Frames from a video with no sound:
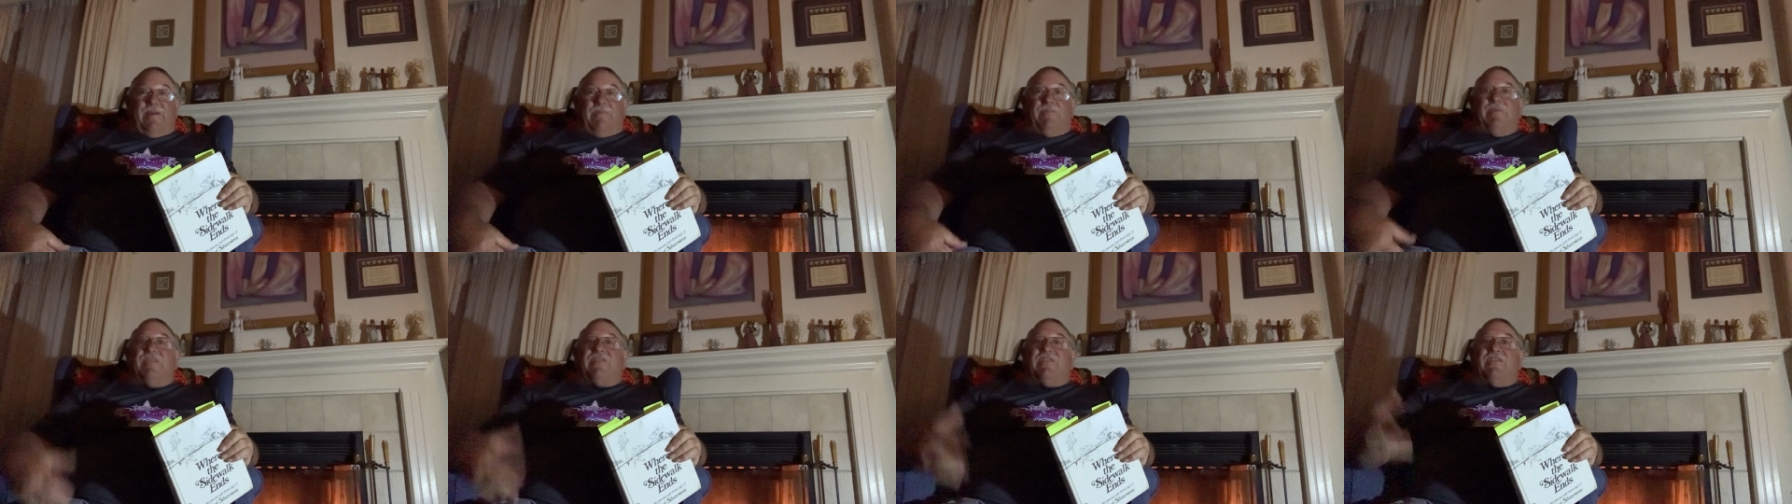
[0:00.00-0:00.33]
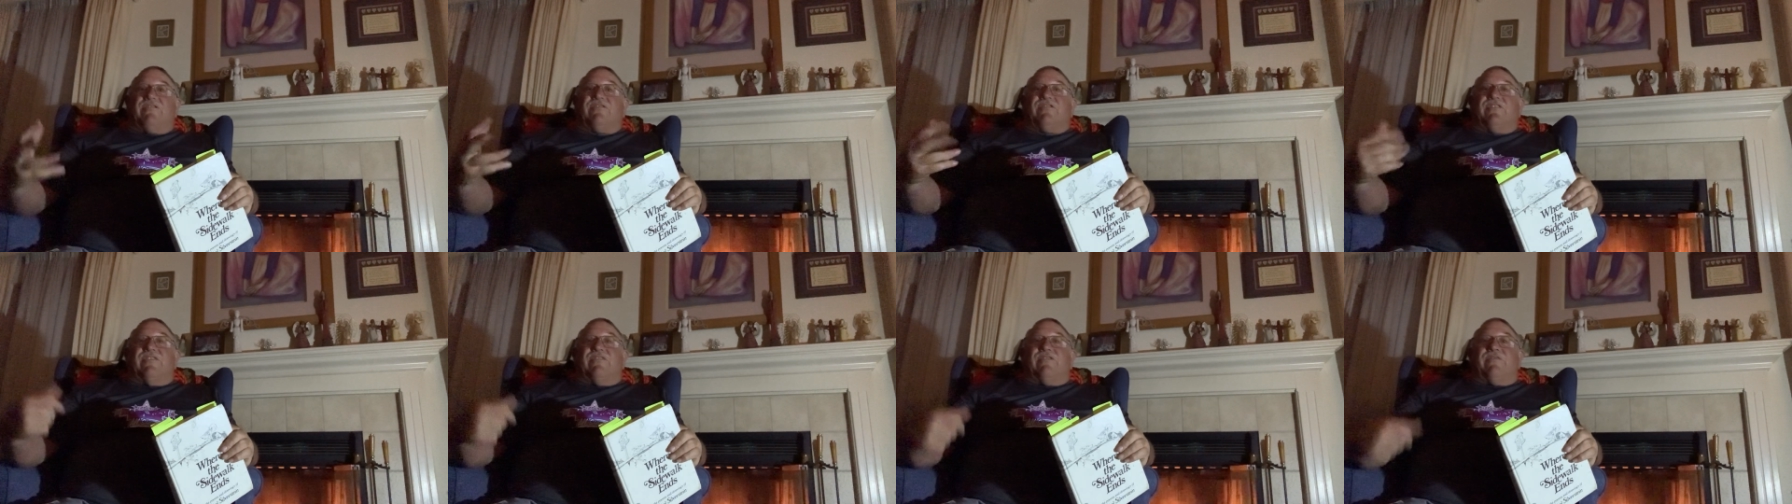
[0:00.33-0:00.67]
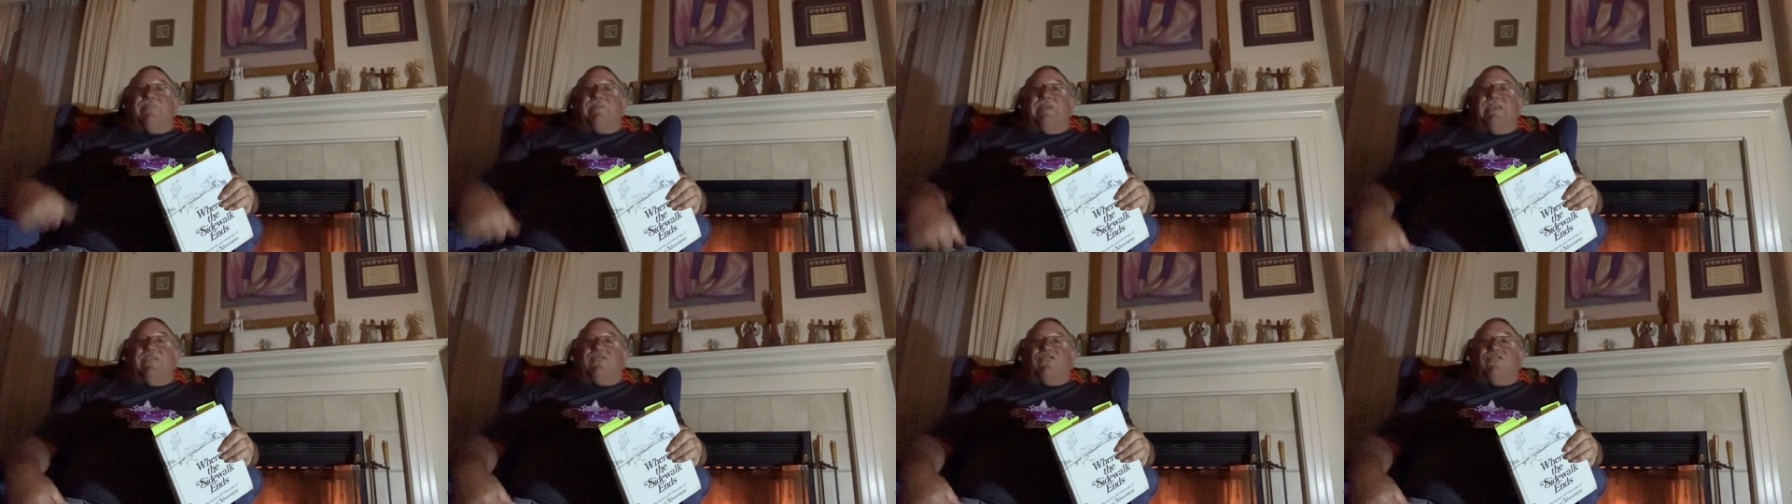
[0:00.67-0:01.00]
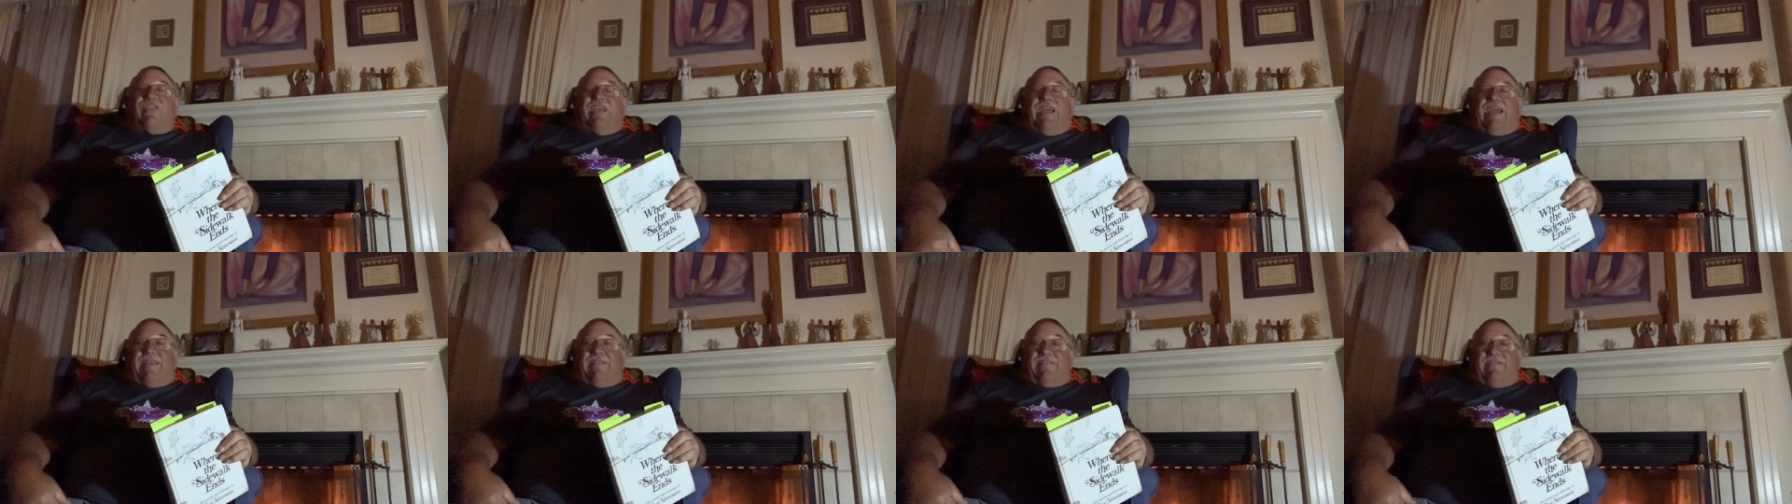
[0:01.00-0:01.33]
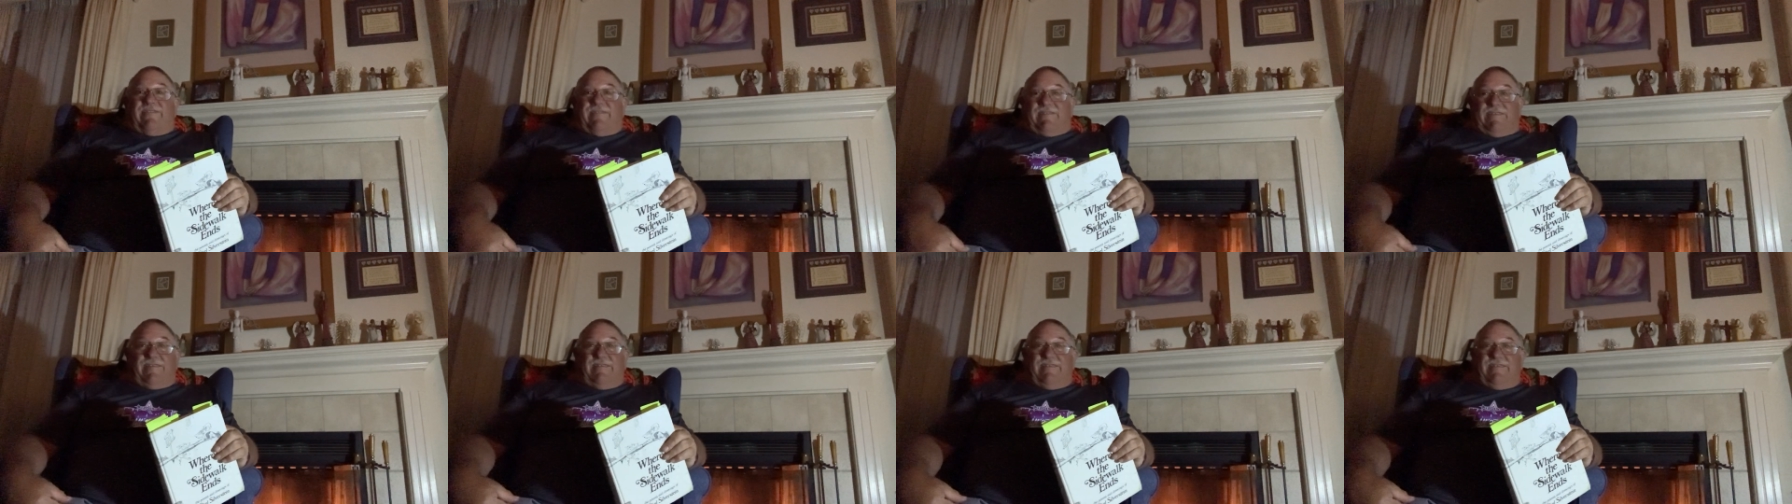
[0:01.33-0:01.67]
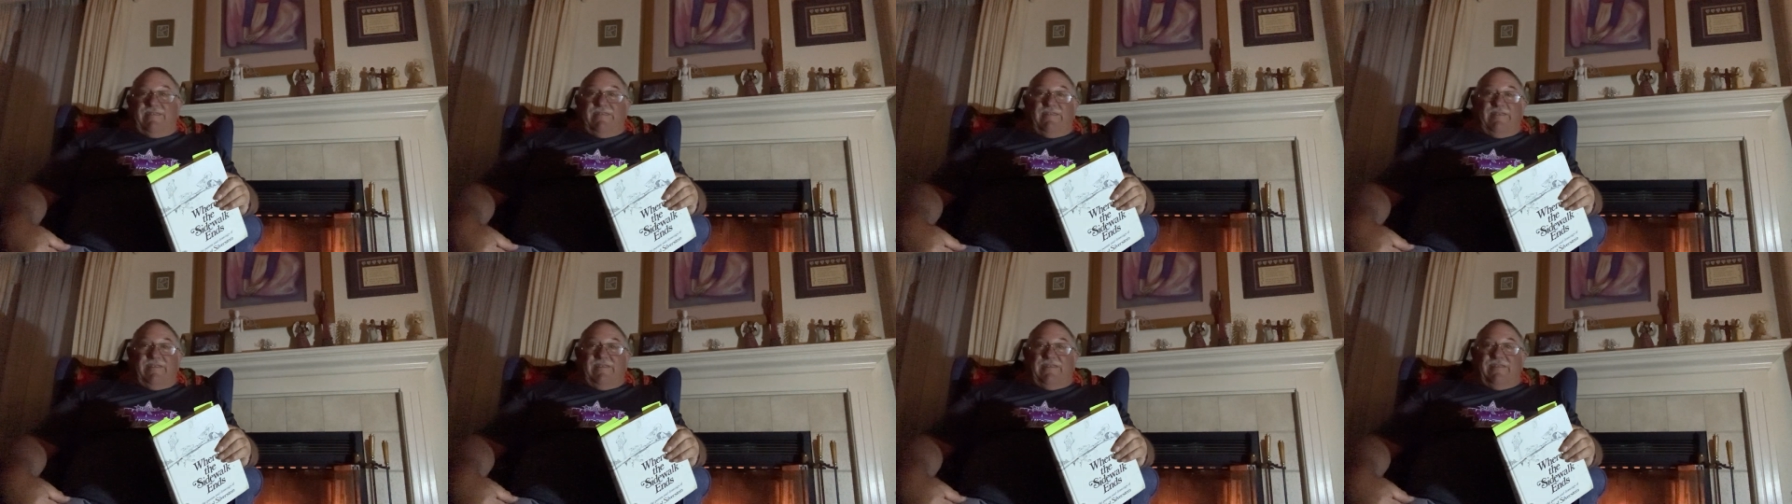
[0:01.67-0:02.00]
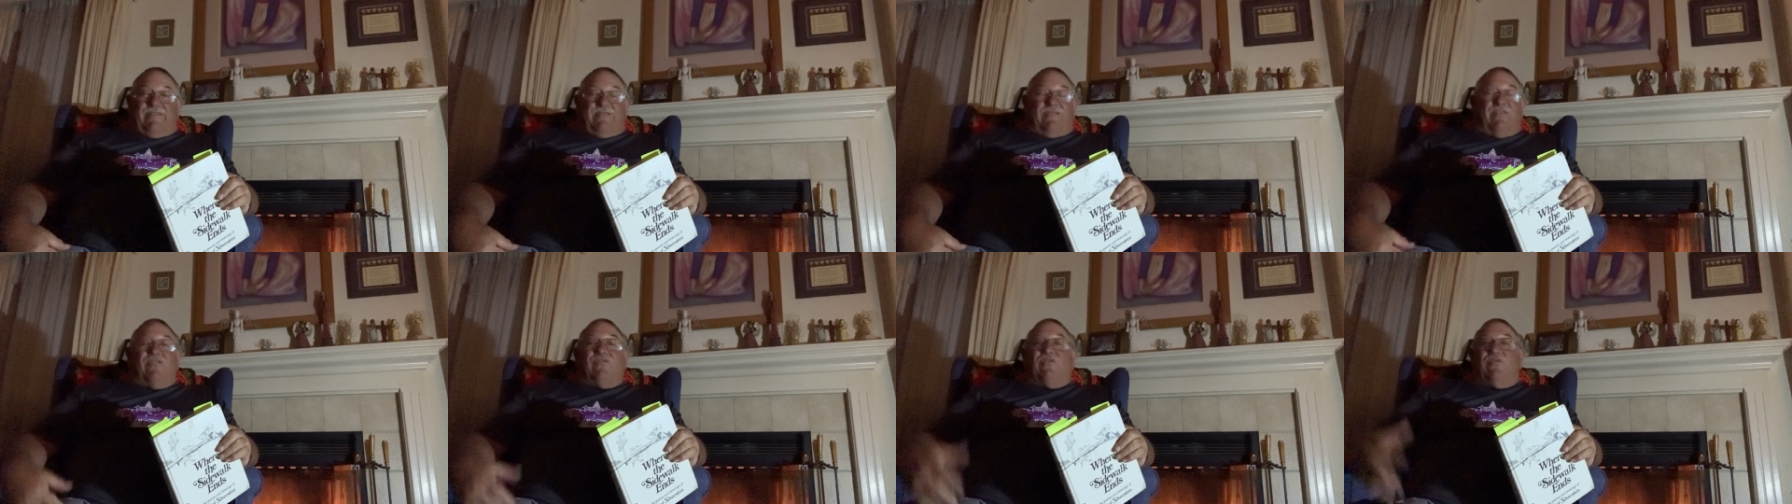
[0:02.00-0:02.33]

But this gives me a chance to